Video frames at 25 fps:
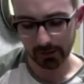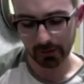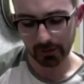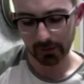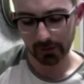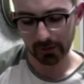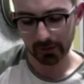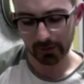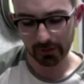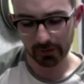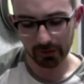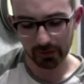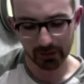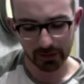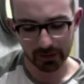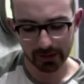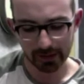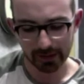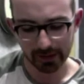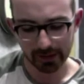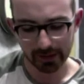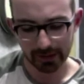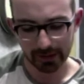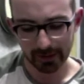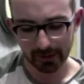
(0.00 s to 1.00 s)
whatever the
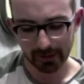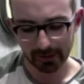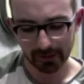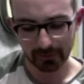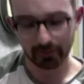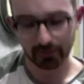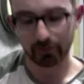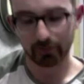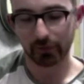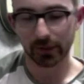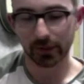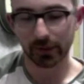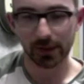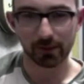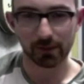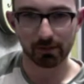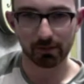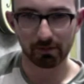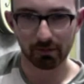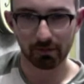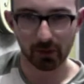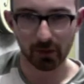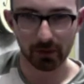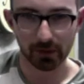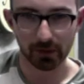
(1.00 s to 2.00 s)
words are there. I
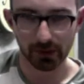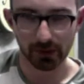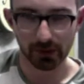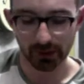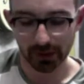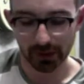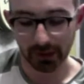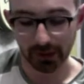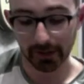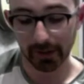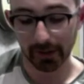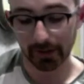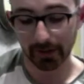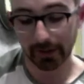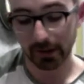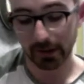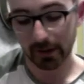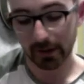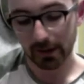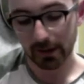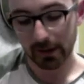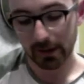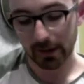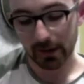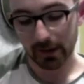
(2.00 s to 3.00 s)
probably should check them out, but